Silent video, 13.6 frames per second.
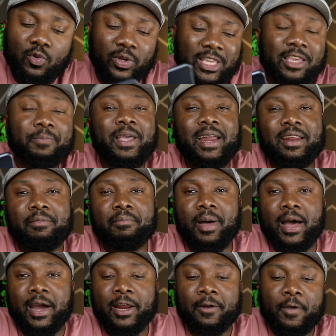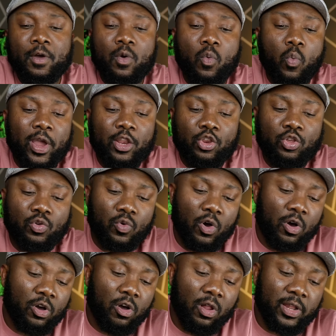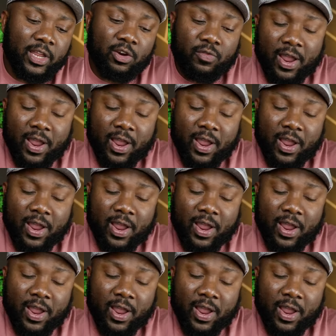So keep that in mind when you are calling